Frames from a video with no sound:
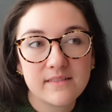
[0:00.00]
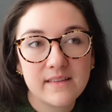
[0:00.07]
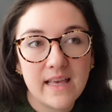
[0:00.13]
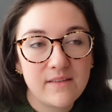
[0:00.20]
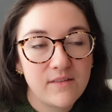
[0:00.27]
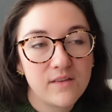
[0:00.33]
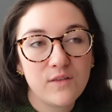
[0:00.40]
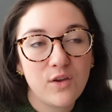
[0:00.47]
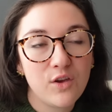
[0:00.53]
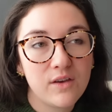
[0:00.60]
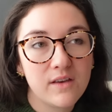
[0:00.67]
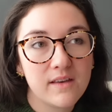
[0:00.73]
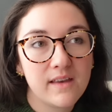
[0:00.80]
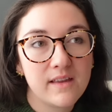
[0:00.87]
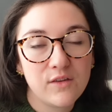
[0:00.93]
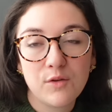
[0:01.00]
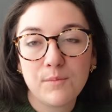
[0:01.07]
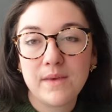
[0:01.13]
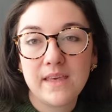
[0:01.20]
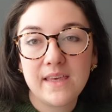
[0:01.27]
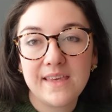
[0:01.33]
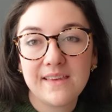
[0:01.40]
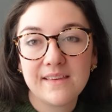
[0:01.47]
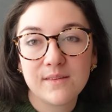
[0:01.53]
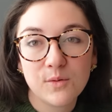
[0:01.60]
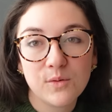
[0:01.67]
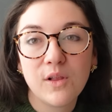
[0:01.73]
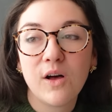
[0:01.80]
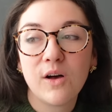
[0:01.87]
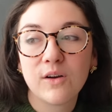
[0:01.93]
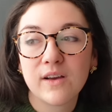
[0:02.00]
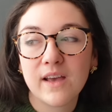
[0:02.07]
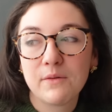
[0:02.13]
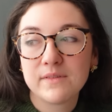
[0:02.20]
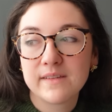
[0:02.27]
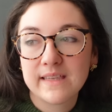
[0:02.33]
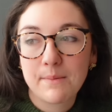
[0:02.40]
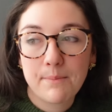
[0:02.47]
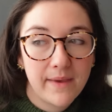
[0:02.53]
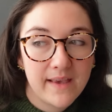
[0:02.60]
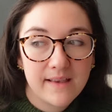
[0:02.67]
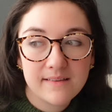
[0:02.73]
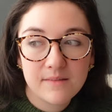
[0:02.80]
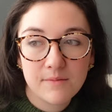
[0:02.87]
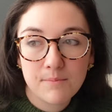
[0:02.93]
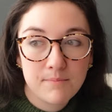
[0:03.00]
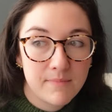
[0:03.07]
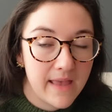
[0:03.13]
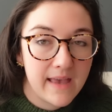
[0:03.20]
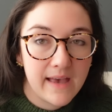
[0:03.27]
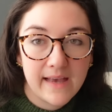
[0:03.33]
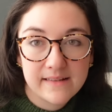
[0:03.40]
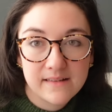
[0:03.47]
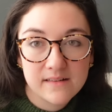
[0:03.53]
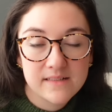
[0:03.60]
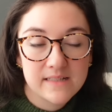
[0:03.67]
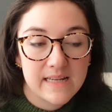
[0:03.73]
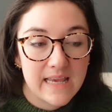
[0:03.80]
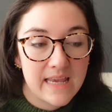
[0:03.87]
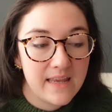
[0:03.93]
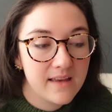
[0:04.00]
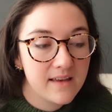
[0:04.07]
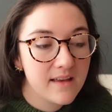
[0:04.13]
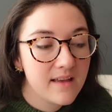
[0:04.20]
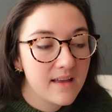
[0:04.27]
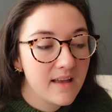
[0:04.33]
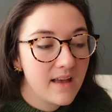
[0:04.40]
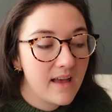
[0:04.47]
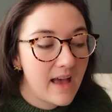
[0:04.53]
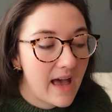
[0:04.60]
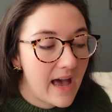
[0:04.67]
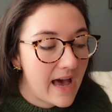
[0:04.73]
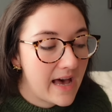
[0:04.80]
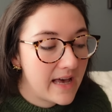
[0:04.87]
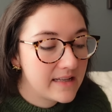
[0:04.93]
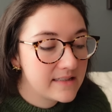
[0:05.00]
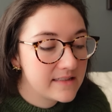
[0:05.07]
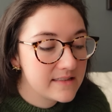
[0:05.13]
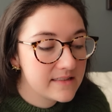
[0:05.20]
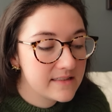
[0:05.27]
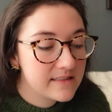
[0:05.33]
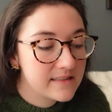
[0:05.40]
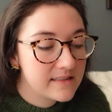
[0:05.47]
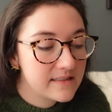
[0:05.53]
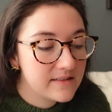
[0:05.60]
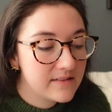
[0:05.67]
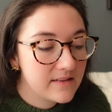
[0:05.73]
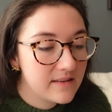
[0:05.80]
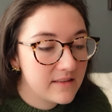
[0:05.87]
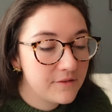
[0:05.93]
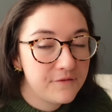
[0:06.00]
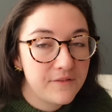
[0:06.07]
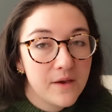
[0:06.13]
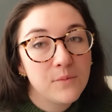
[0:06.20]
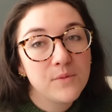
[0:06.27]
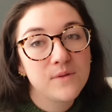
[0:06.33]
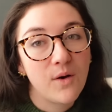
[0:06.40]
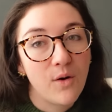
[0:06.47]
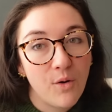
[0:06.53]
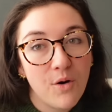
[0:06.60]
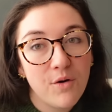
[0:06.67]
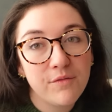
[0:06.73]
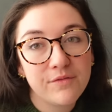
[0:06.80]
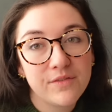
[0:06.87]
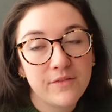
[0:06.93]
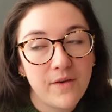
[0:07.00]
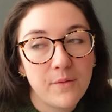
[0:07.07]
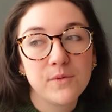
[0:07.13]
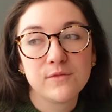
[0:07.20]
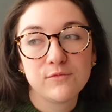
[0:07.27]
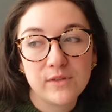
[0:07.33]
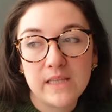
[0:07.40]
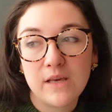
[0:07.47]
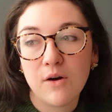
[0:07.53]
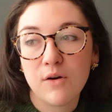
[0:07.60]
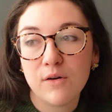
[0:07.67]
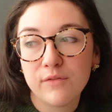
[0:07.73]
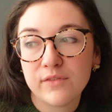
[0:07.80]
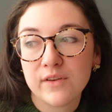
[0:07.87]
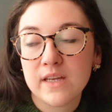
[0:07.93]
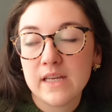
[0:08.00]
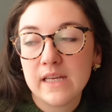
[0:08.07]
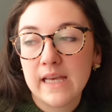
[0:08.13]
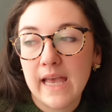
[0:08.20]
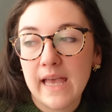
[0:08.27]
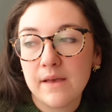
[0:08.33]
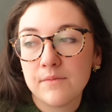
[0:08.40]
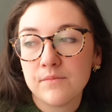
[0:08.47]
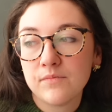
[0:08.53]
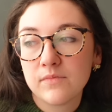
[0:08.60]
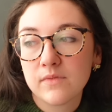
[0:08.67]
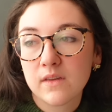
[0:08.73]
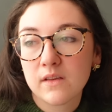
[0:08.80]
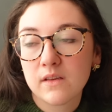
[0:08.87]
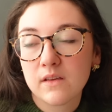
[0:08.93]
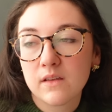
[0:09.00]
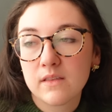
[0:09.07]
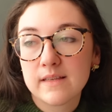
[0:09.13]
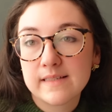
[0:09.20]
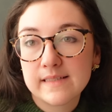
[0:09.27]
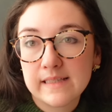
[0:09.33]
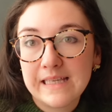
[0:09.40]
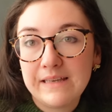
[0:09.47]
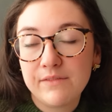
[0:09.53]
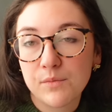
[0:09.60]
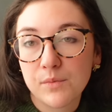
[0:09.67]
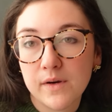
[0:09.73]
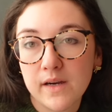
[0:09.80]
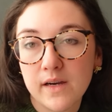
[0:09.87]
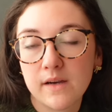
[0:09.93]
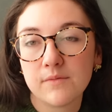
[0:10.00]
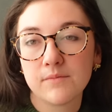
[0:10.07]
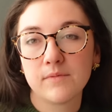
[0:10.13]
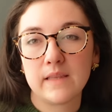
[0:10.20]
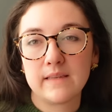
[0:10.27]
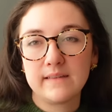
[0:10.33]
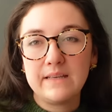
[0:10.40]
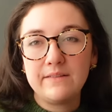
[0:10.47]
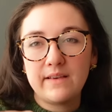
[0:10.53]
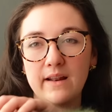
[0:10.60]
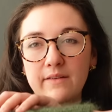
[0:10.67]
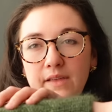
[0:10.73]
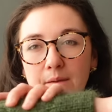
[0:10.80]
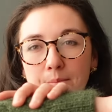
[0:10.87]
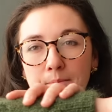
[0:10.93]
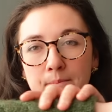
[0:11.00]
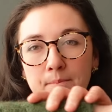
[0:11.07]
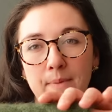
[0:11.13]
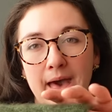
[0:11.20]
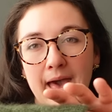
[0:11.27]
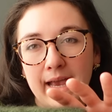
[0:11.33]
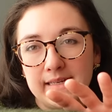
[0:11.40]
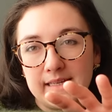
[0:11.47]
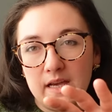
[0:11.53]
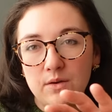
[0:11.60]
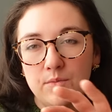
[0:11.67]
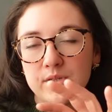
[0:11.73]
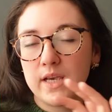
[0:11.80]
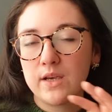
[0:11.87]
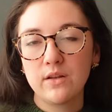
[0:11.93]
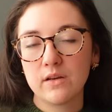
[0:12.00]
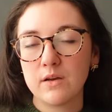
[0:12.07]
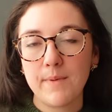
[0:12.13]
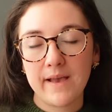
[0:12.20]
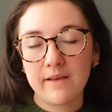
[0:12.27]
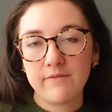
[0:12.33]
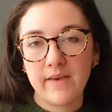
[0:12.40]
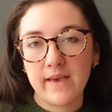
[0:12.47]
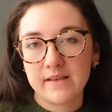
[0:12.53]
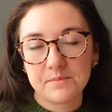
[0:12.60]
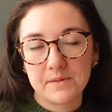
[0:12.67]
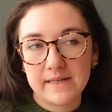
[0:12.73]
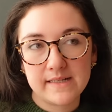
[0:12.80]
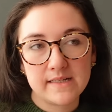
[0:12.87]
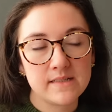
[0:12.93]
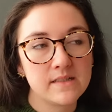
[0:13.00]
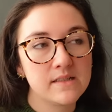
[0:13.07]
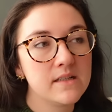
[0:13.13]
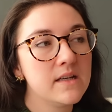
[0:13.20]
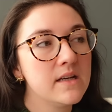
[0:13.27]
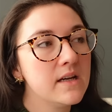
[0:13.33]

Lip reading: It took me so long. It was like the biggest knit I'd done to date, and the fit was off. The fit was really off. The sleeves kind of like bagged out, which I could have gone back and fixed, but I didn't.